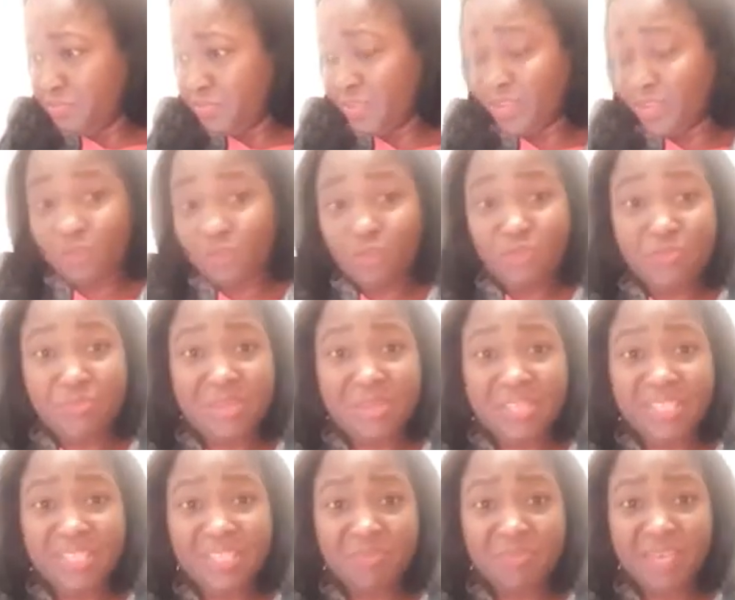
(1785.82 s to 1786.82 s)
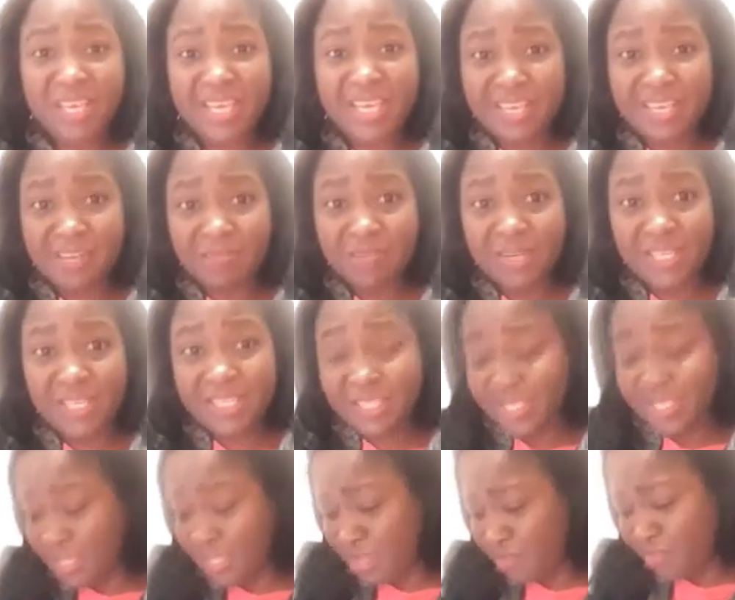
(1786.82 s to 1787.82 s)
If you missed the beginning,
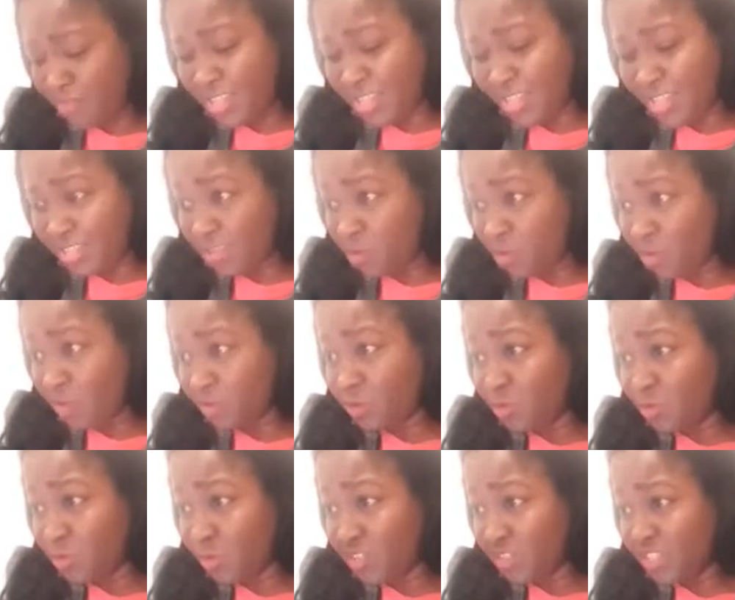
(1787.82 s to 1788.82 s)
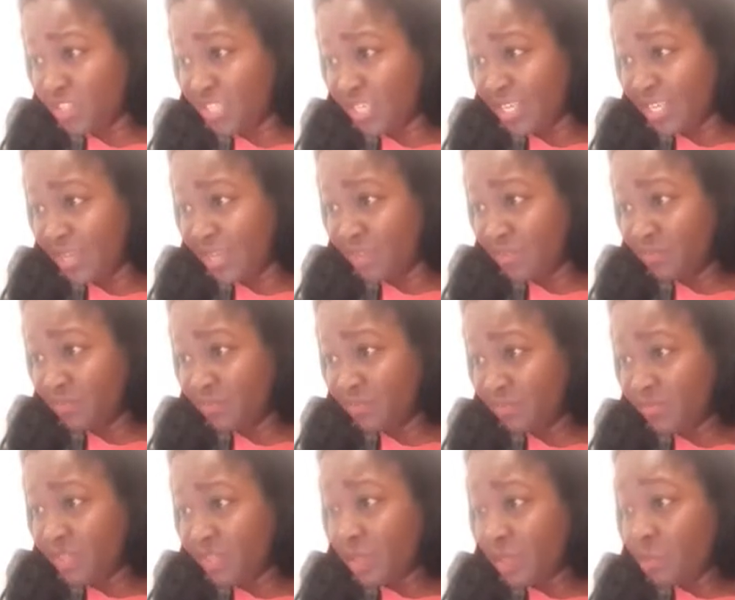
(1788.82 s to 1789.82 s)
please, after this, you have to watch it again,
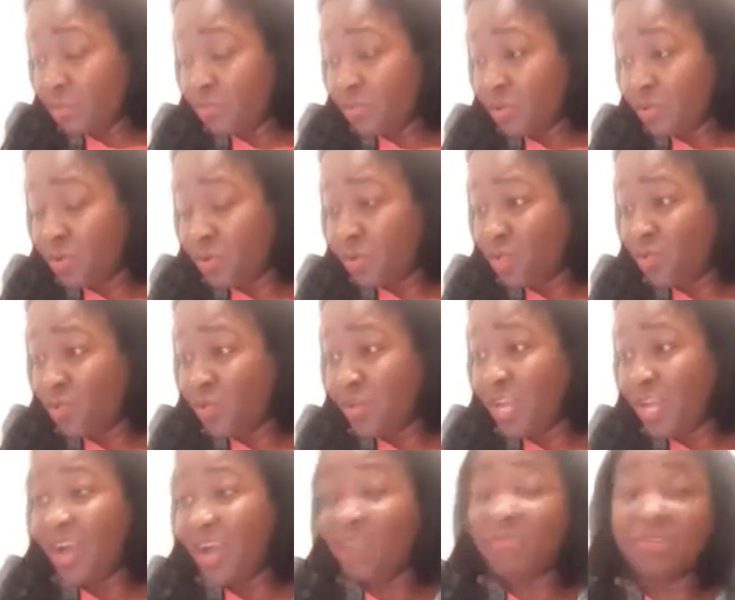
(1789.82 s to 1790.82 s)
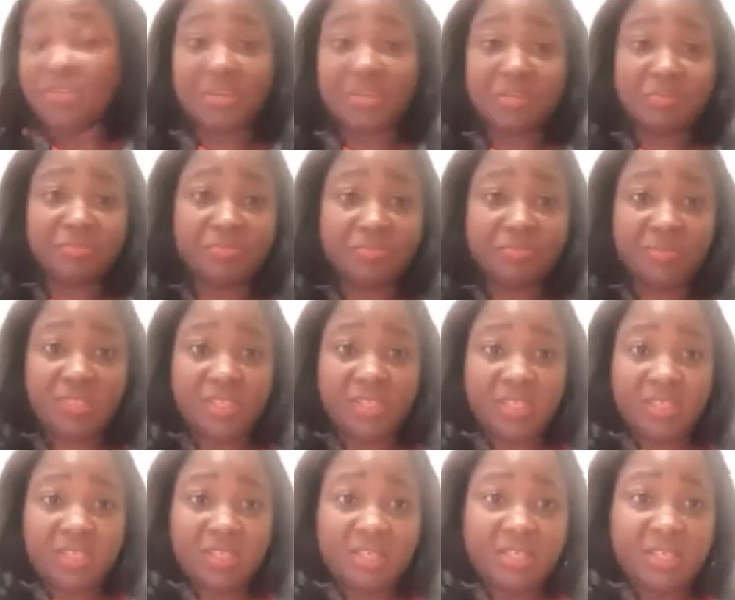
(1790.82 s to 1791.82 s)
because we have
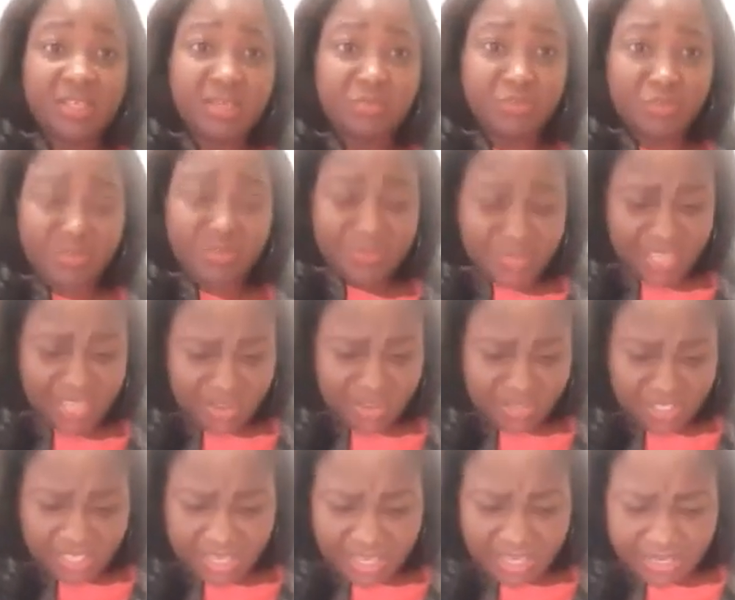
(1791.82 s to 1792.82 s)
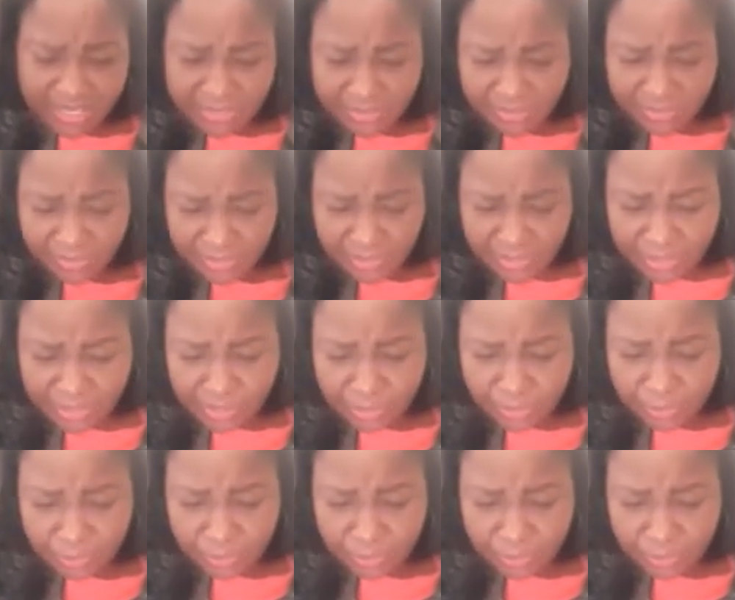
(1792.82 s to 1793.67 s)
some dreams that I've shared. Okay.